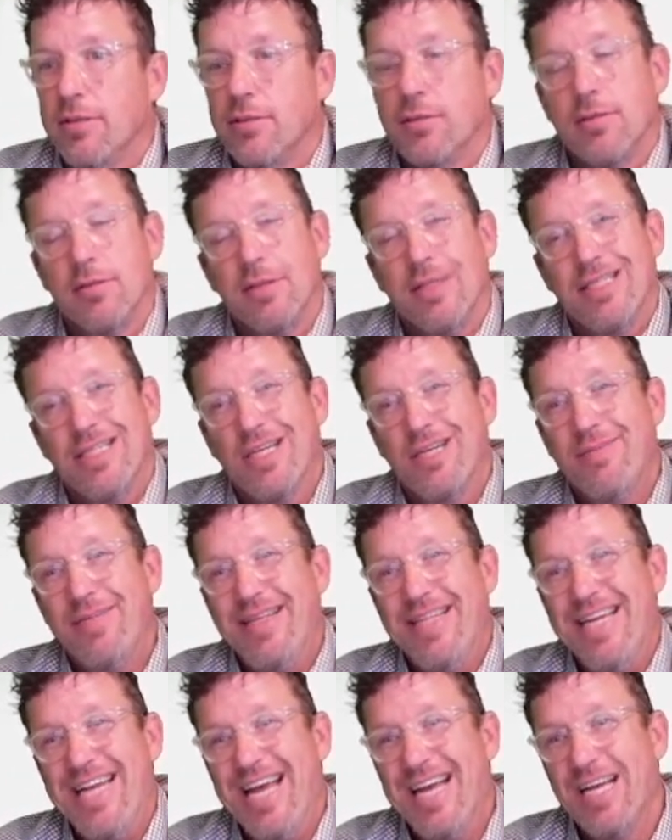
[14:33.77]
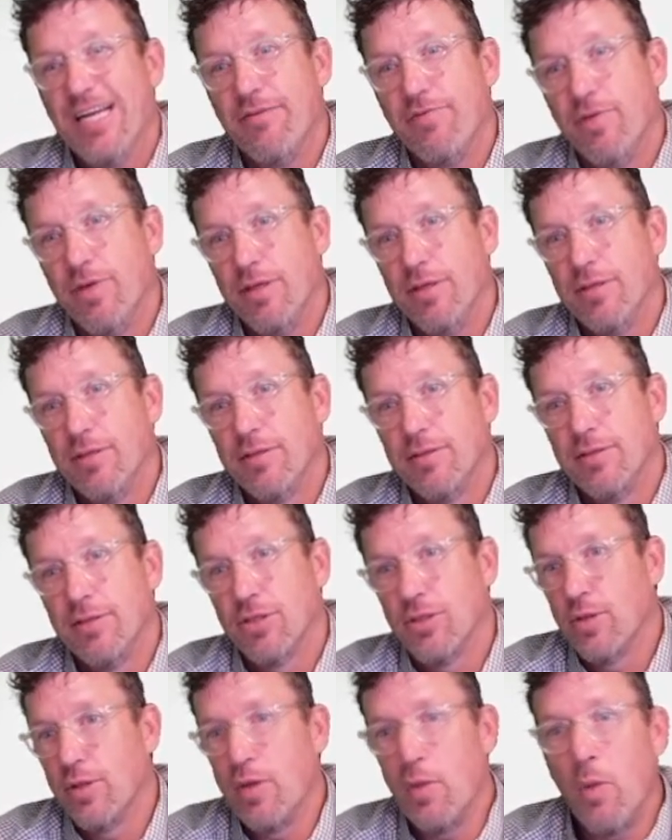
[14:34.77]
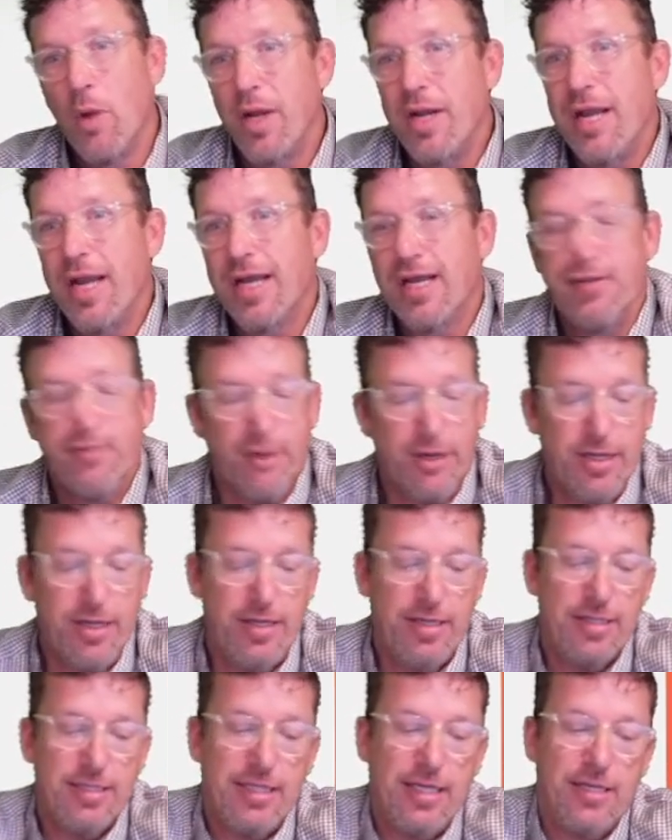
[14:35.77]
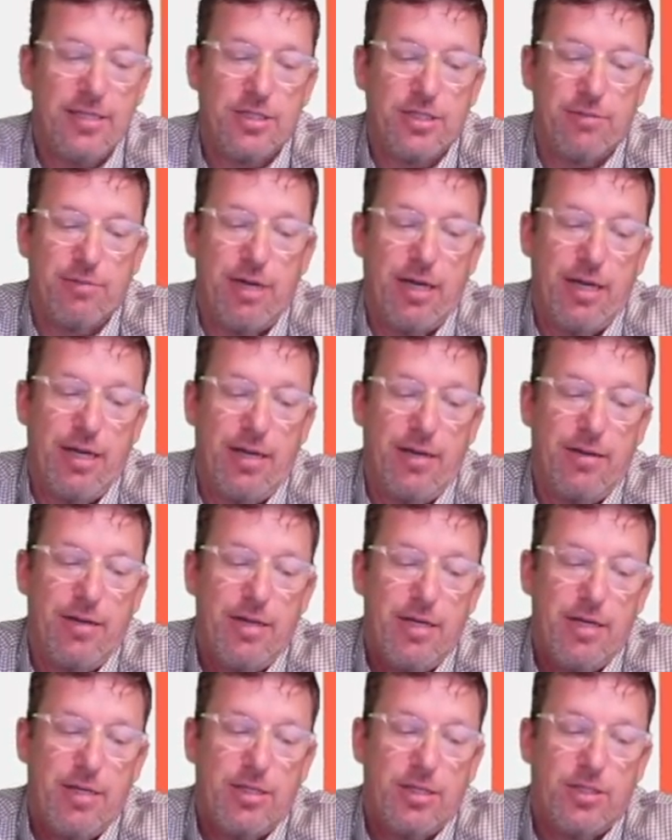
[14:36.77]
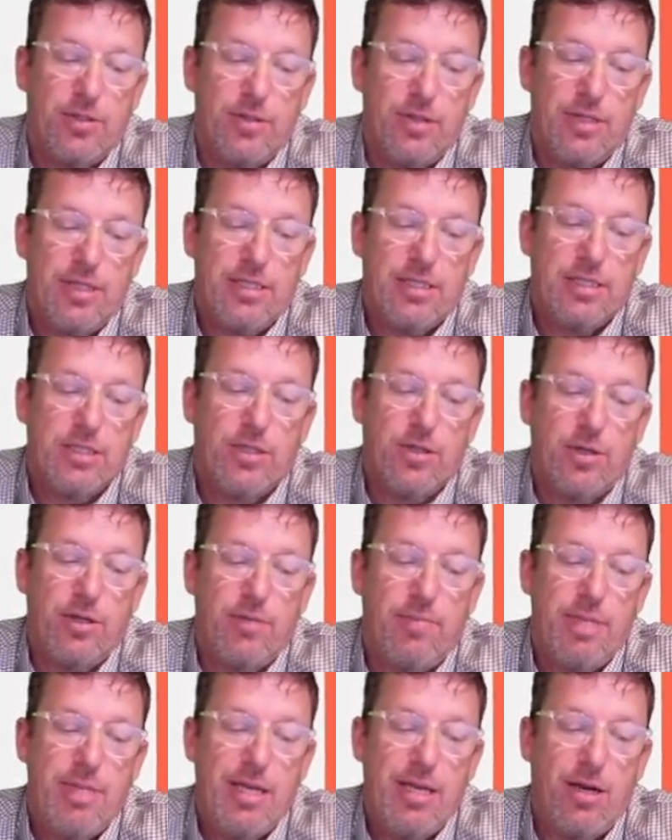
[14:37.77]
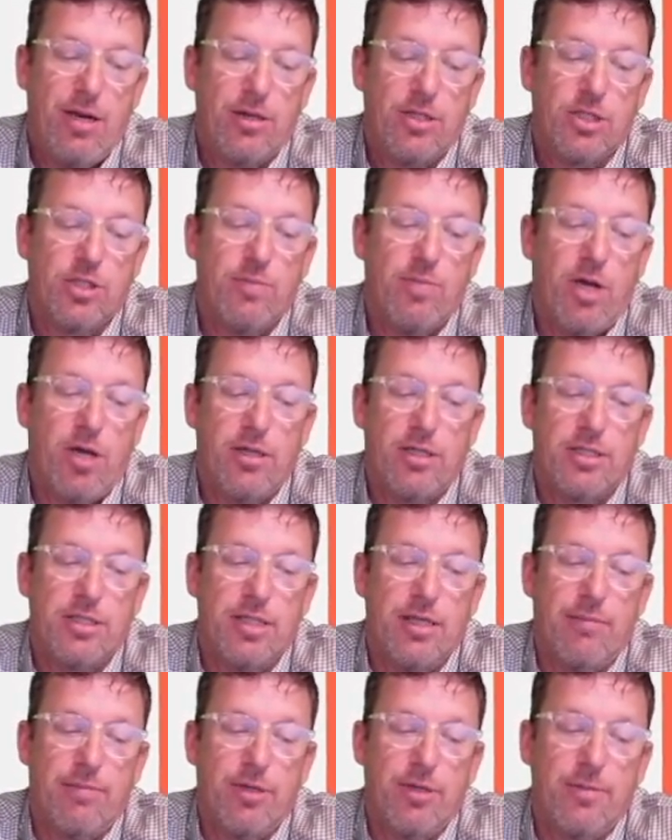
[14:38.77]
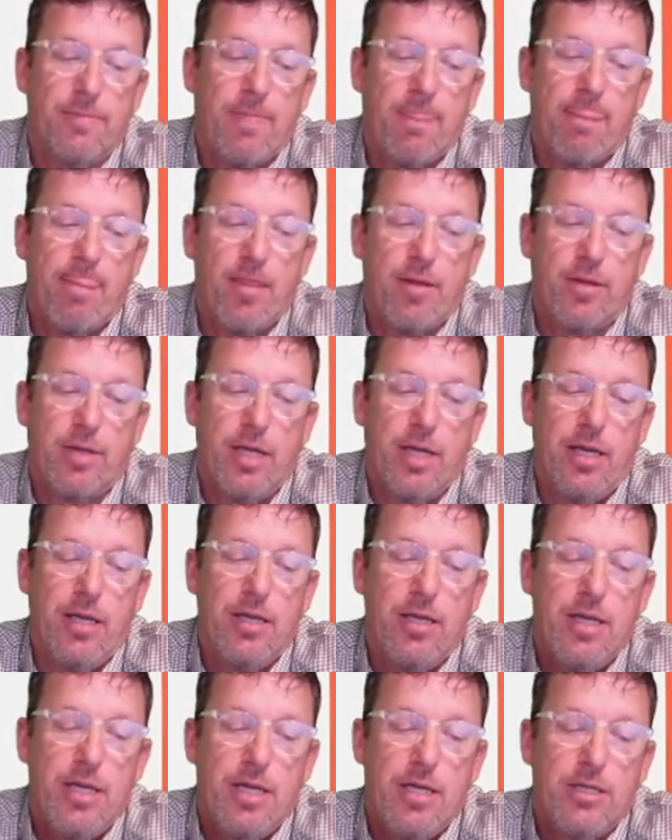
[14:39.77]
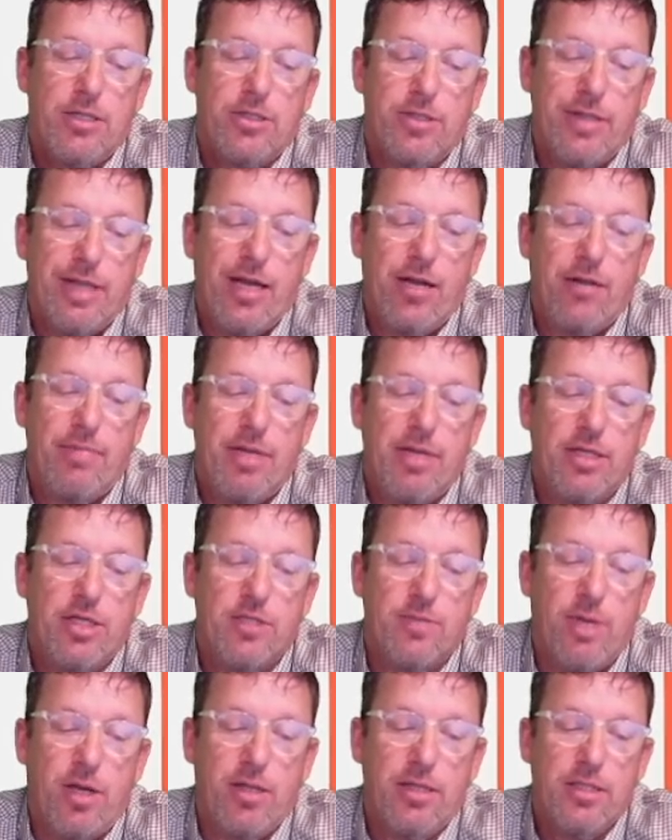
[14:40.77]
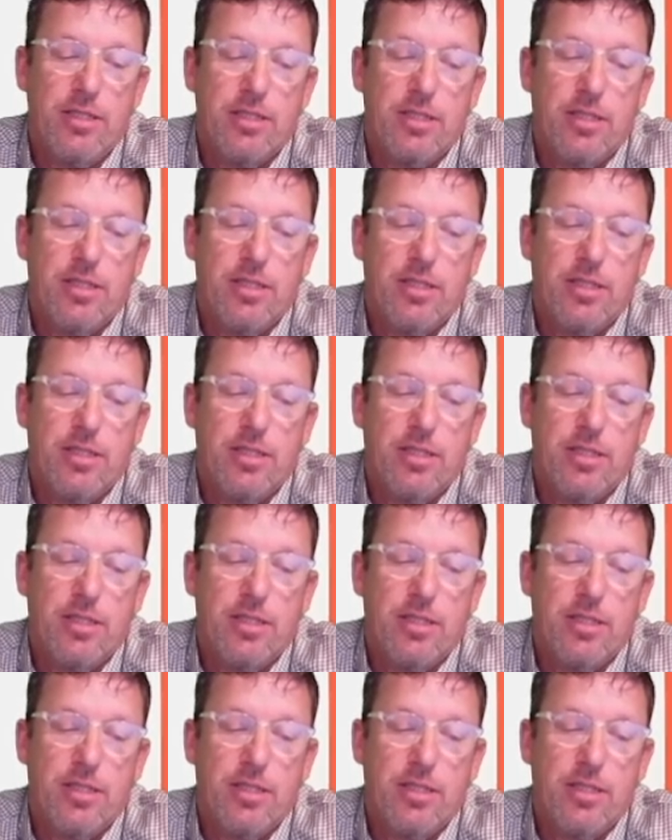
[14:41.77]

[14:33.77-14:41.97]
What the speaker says: is going to be the negative one. There's only one negative one in this answer right now. So this is going to be our smallest number. Okay. So that'll be the smallest.